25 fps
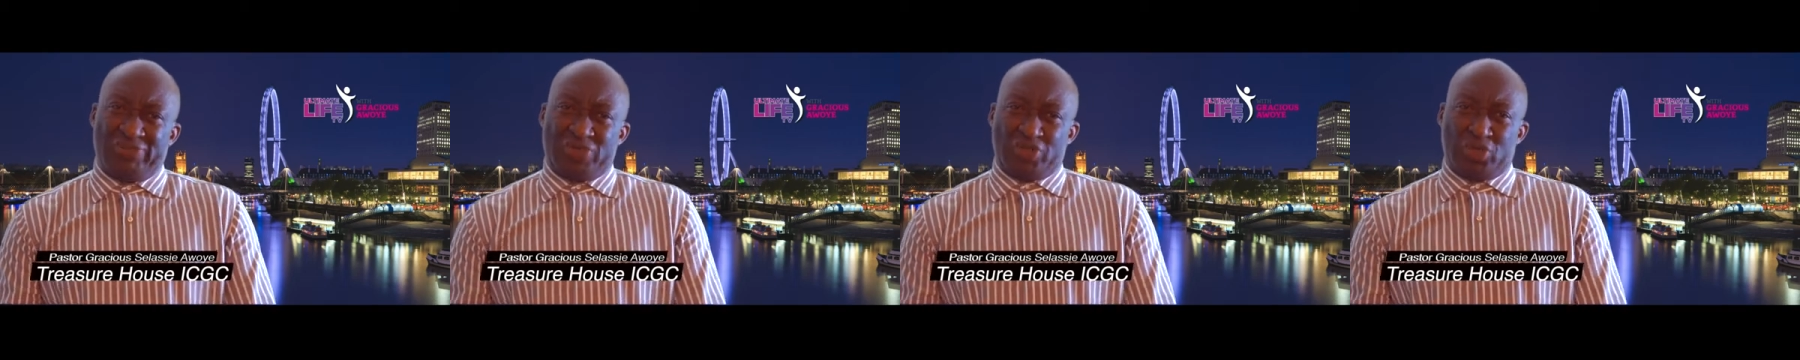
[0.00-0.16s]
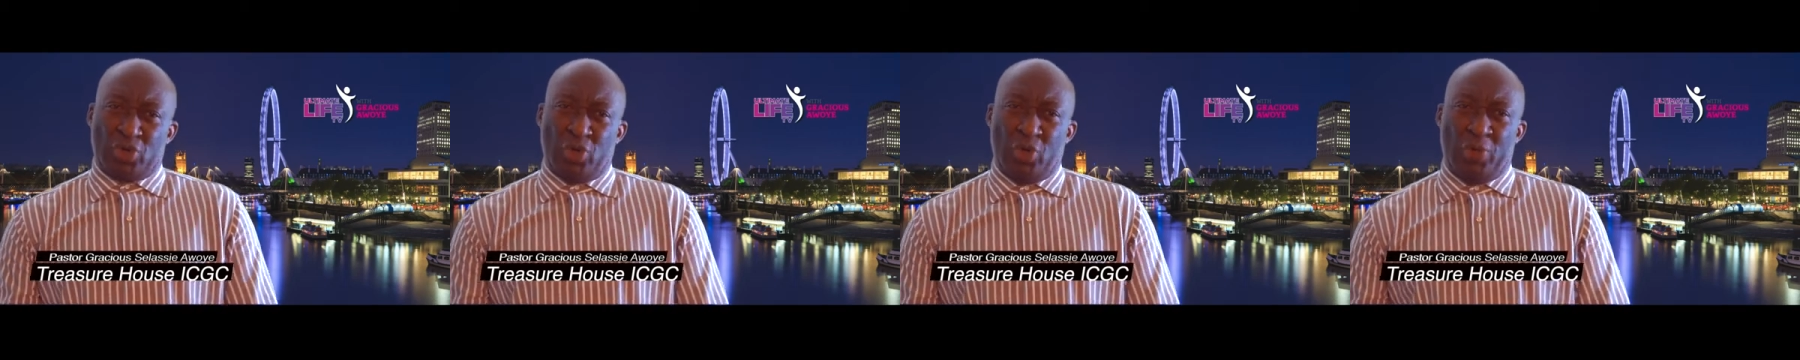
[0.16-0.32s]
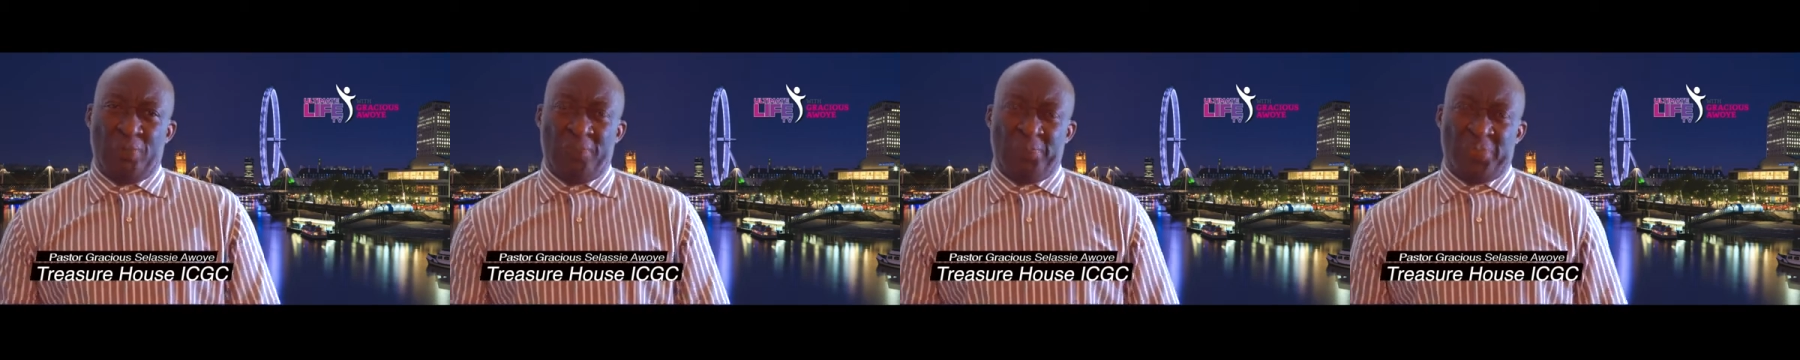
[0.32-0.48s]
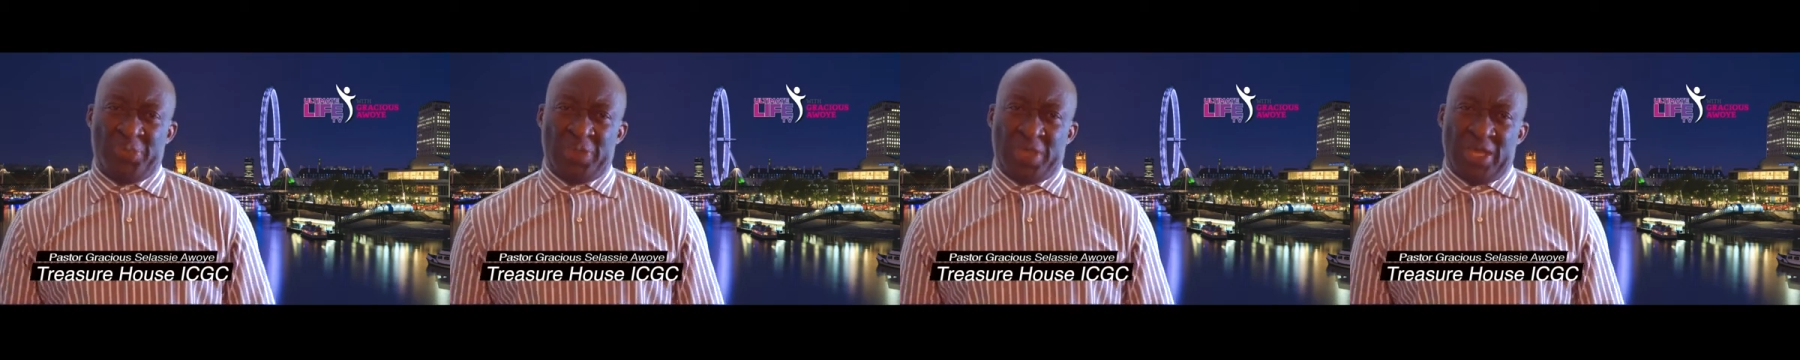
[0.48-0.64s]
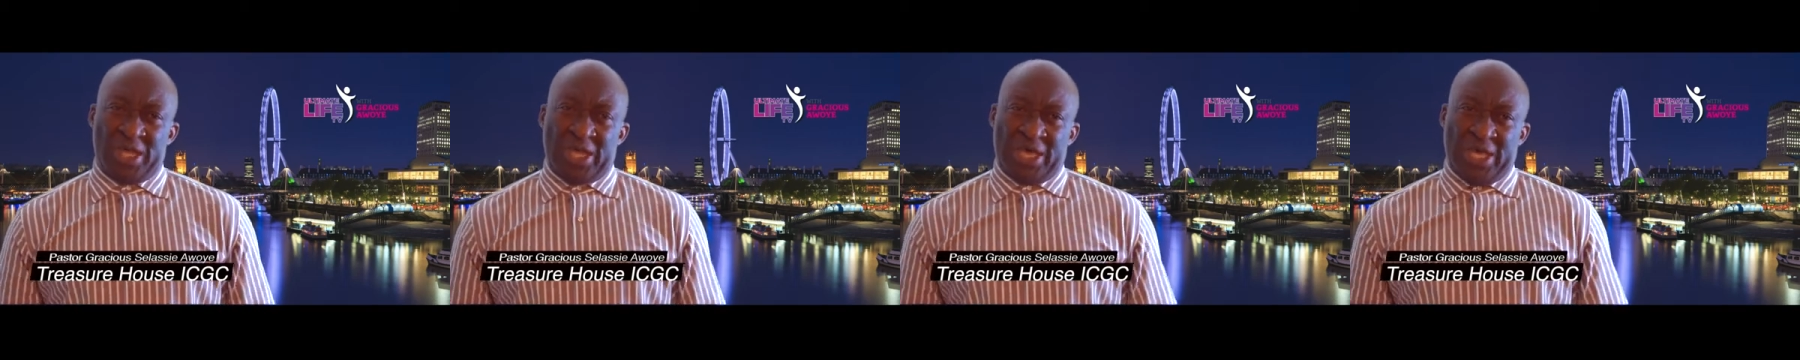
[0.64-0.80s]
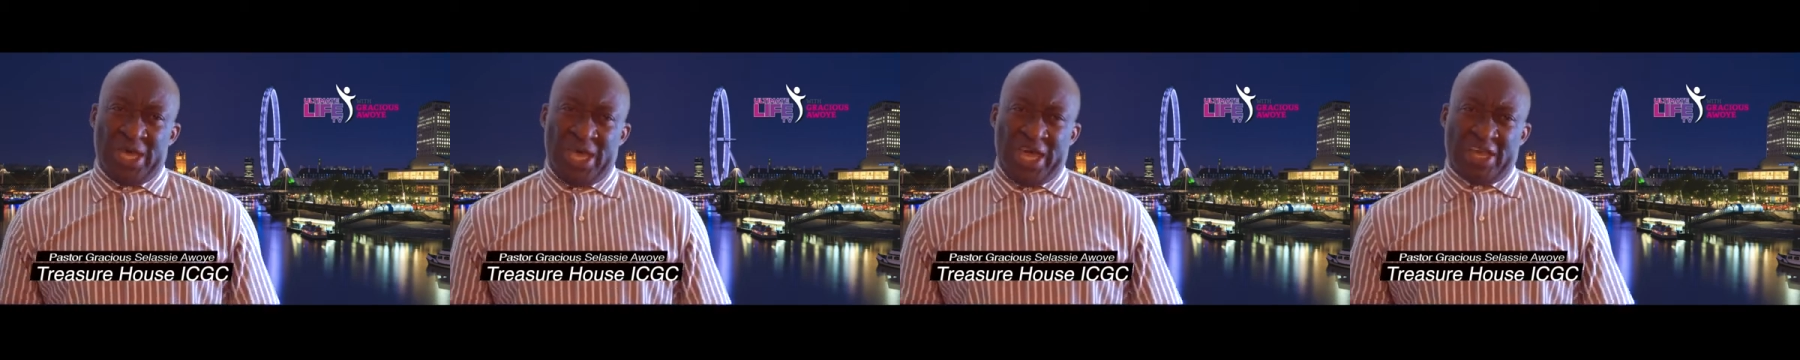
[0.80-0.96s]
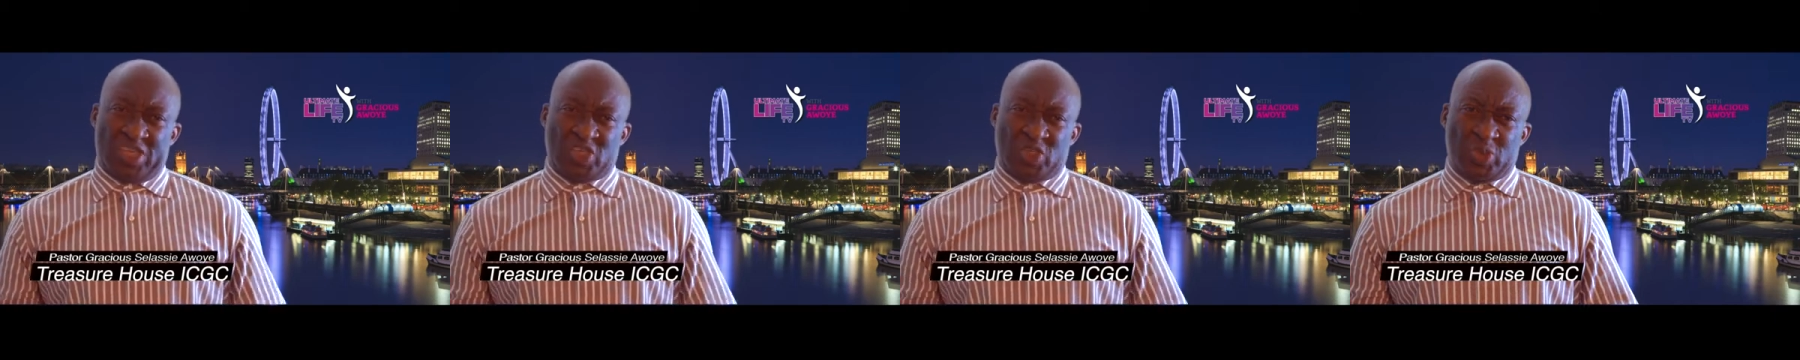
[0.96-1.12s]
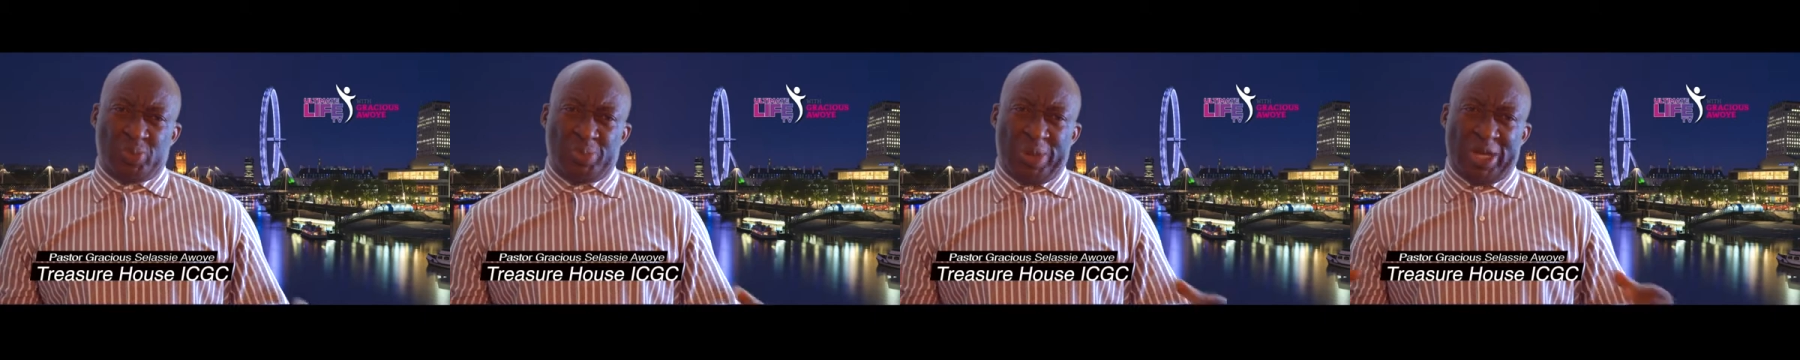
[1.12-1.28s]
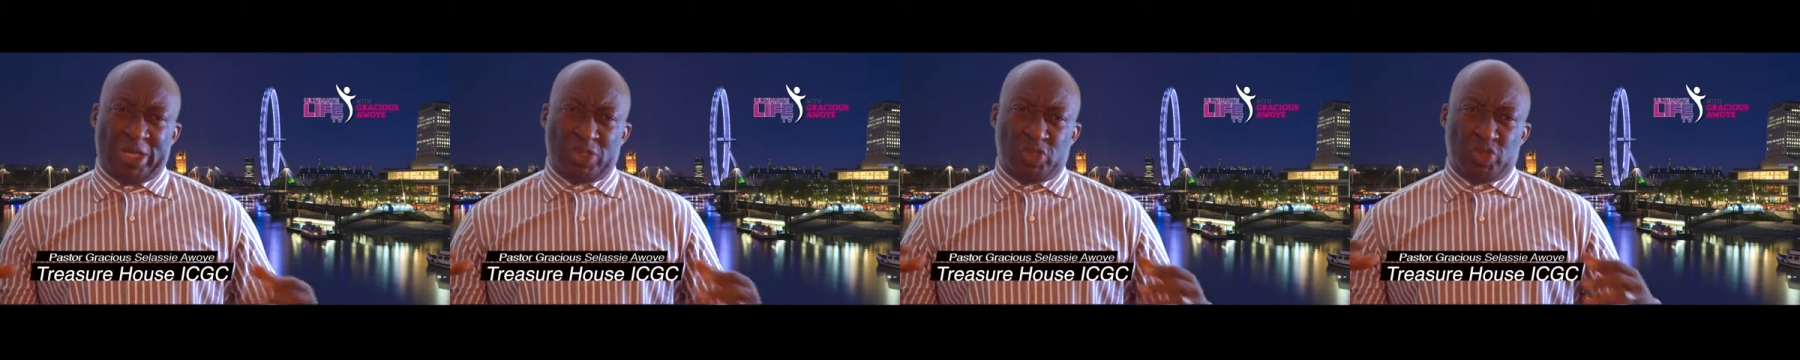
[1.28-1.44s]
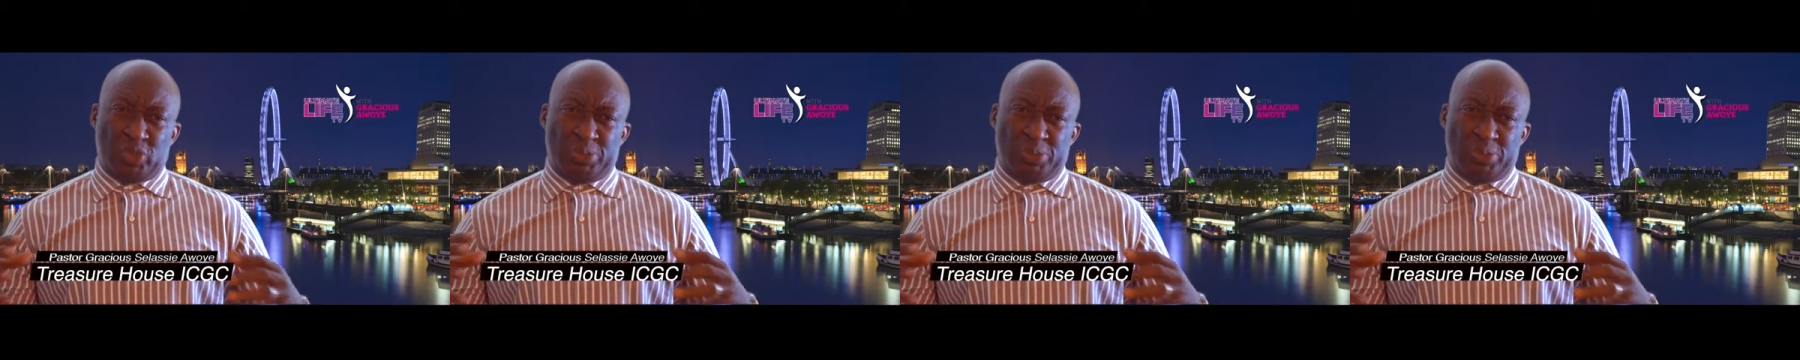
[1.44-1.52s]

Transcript: So expect